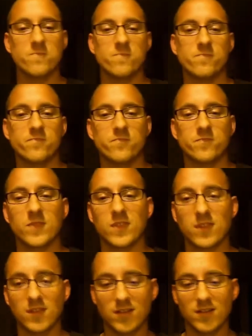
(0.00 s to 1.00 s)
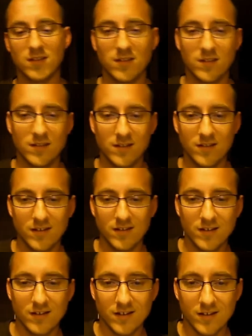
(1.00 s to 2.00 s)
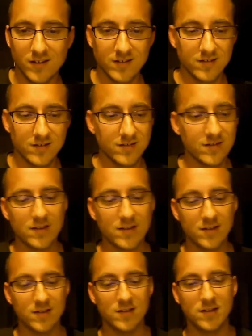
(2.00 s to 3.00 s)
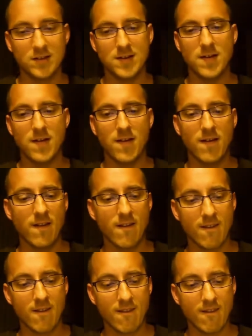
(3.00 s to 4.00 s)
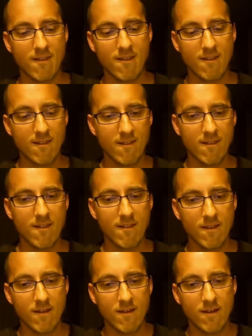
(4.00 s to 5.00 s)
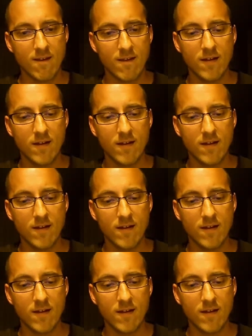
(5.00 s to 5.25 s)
Nothing is said.